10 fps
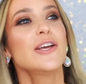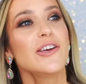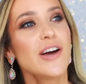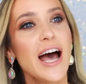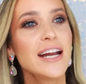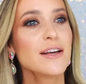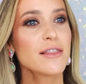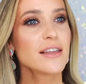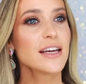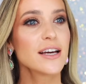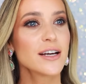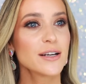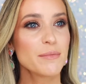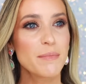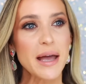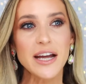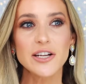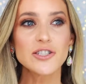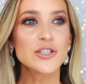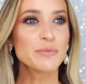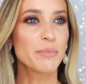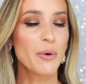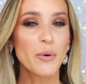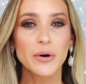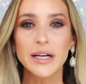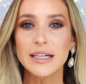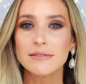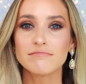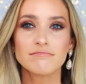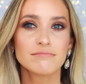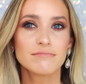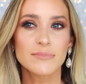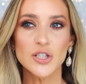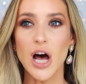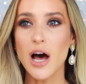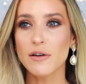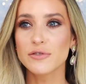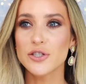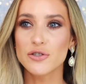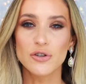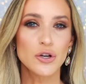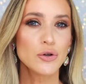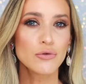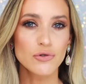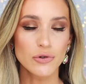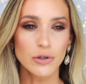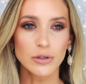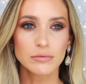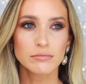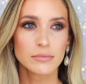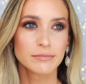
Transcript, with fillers: you kind of think beige, boring, soft, neutral,